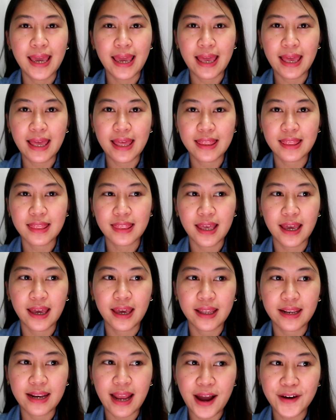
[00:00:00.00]
and
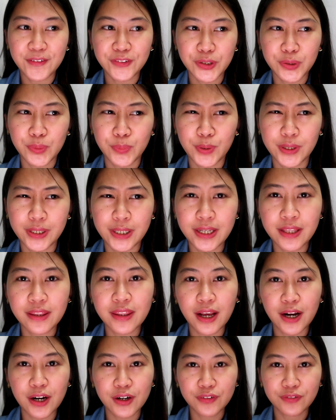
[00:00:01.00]
then after working
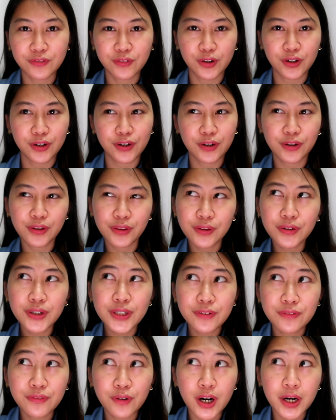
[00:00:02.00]
there for
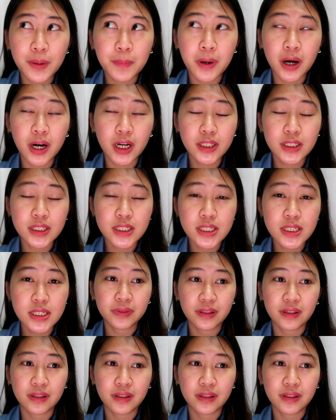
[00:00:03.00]
3-4 months,